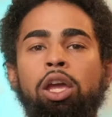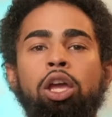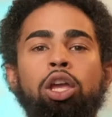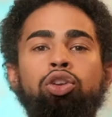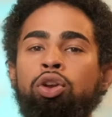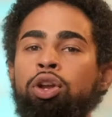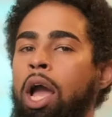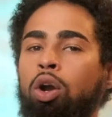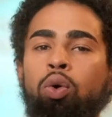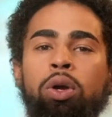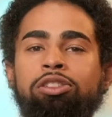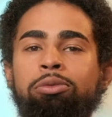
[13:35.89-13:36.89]
you're not
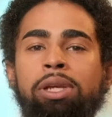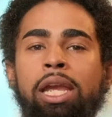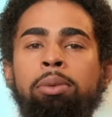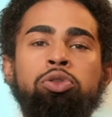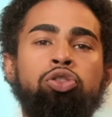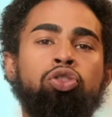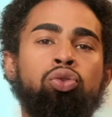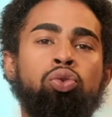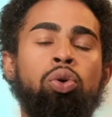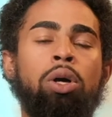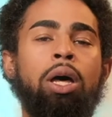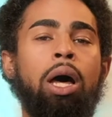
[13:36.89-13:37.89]
going to be able to
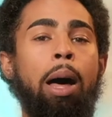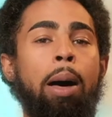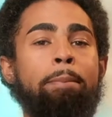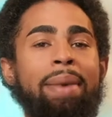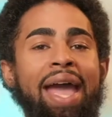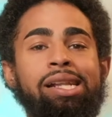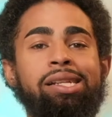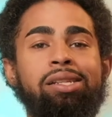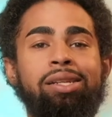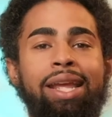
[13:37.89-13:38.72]
imagine